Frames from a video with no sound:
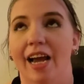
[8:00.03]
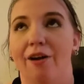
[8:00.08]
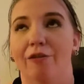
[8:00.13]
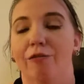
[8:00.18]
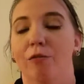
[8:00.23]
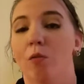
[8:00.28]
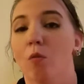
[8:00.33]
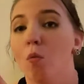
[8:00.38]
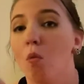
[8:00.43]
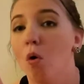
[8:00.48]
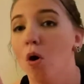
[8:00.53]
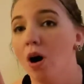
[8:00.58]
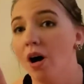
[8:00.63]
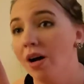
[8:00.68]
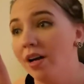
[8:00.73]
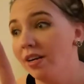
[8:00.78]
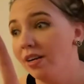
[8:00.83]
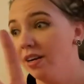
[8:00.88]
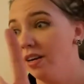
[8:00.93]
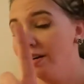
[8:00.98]
I have
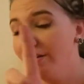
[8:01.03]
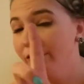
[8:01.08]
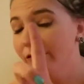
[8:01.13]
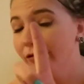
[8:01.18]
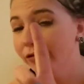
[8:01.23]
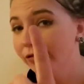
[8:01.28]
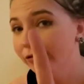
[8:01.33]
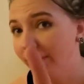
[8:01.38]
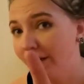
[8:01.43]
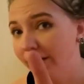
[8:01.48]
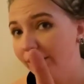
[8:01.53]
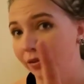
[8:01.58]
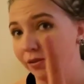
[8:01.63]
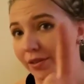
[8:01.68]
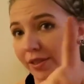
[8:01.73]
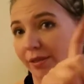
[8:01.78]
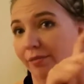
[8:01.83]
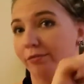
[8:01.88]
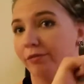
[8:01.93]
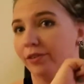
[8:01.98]
one final
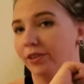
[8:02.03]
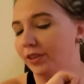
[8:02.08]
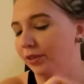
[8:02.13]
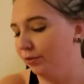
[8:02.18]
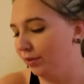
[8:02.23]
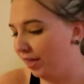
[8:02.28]
tip for you